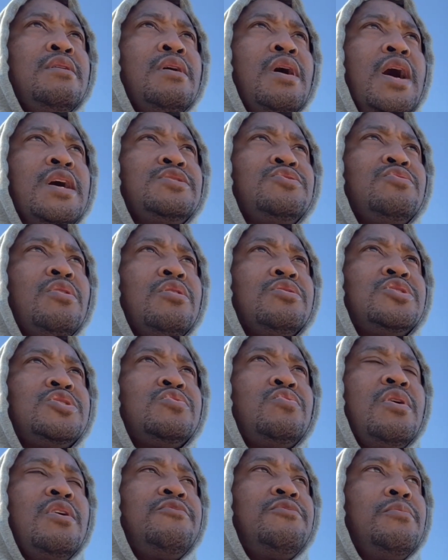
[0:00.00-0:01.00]
I draw
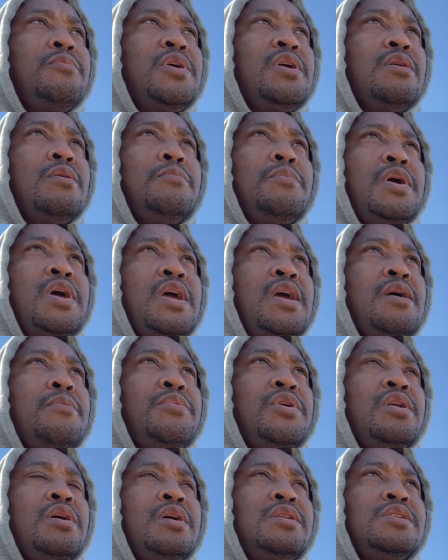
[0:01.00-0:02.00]
strength from him, man,
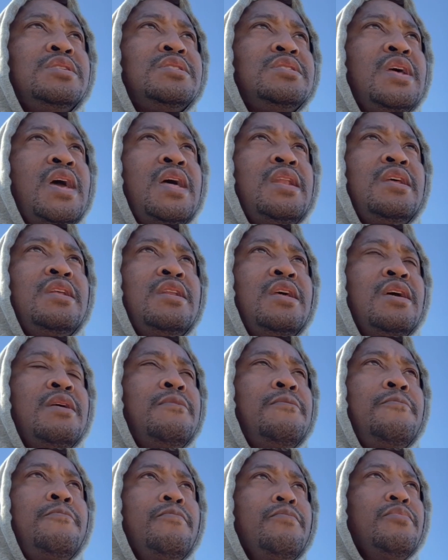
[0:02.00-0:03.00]
but understanding that
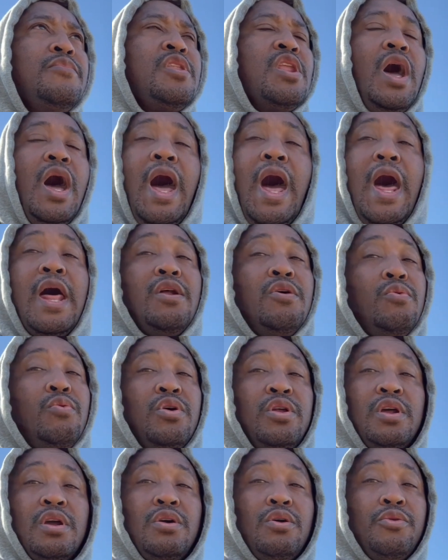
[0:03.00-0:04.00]
I don't
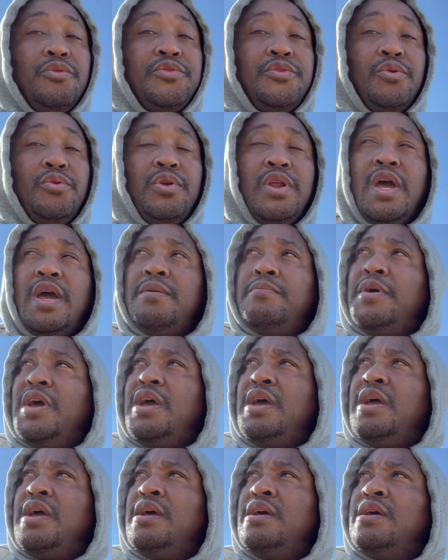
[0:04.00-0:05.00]
want to go through that, man.